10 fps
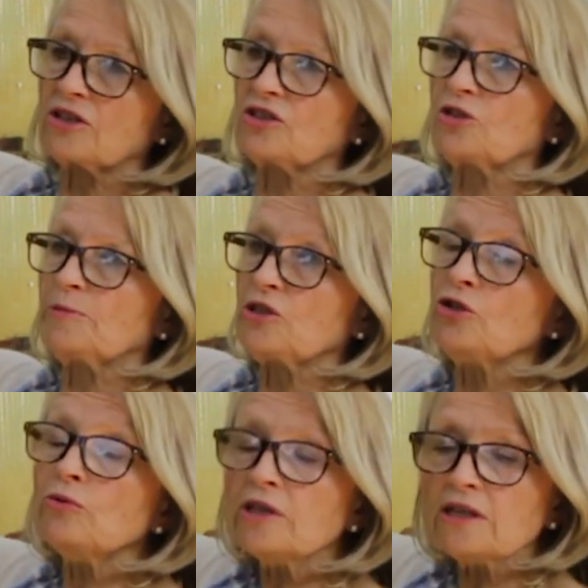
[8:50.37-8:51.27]
to be
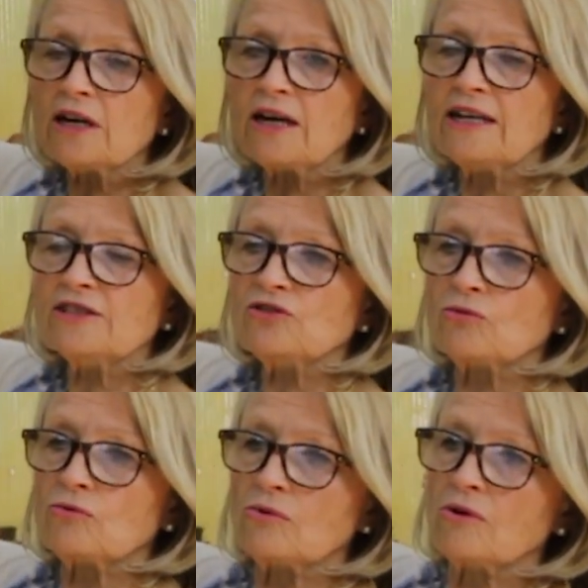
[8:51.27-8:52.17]
utilized,
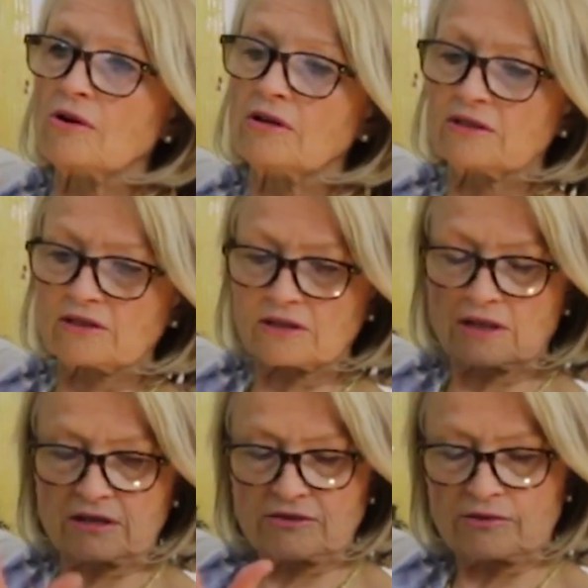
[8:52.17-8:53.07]
or
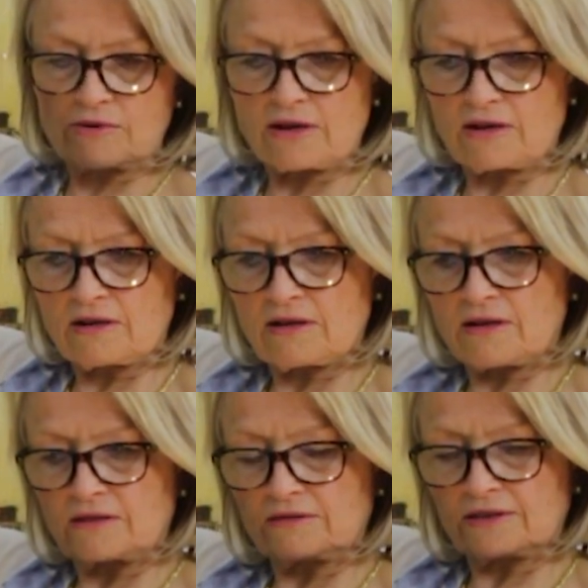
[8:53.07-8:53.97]
you
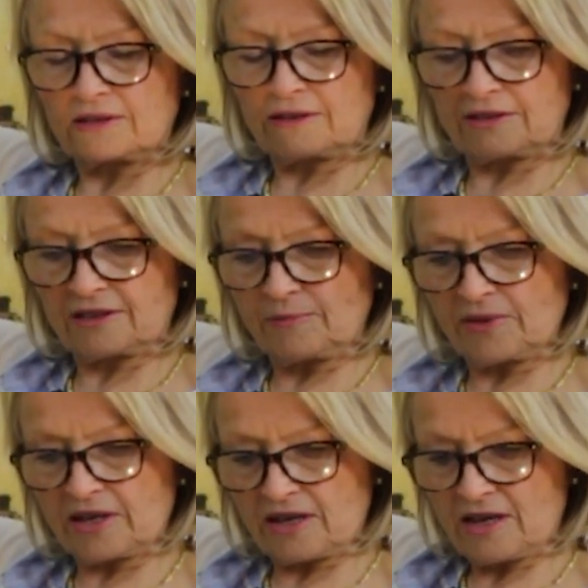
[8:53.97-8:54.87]
know,
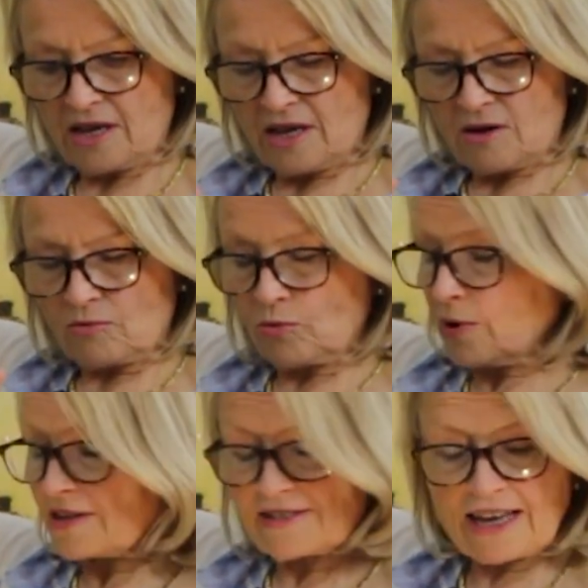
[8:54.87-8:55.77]
something. Well,
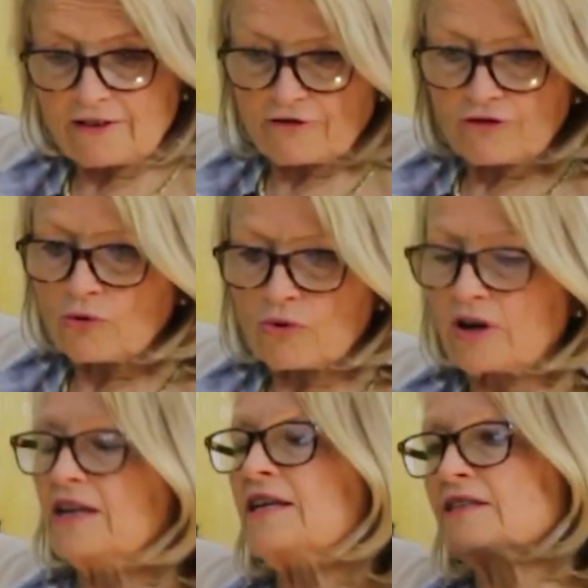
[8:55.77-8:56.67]
what is that
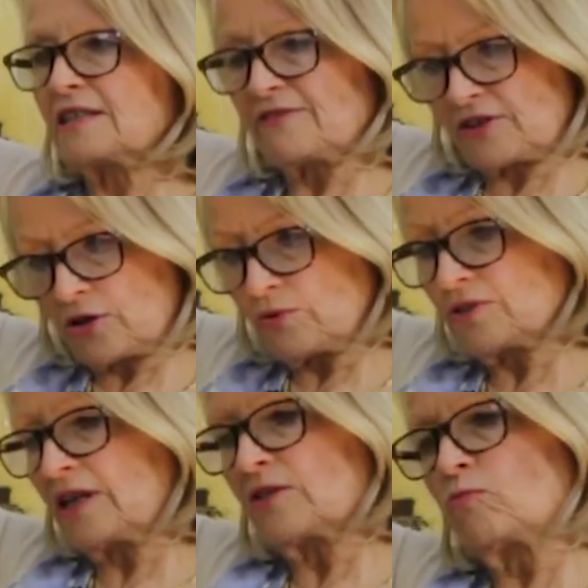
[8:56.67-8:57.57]
for? If it goes
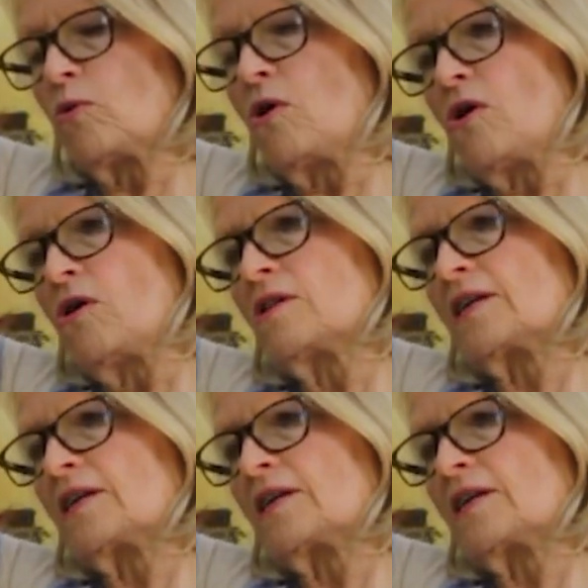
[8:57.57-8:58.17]
on the wall,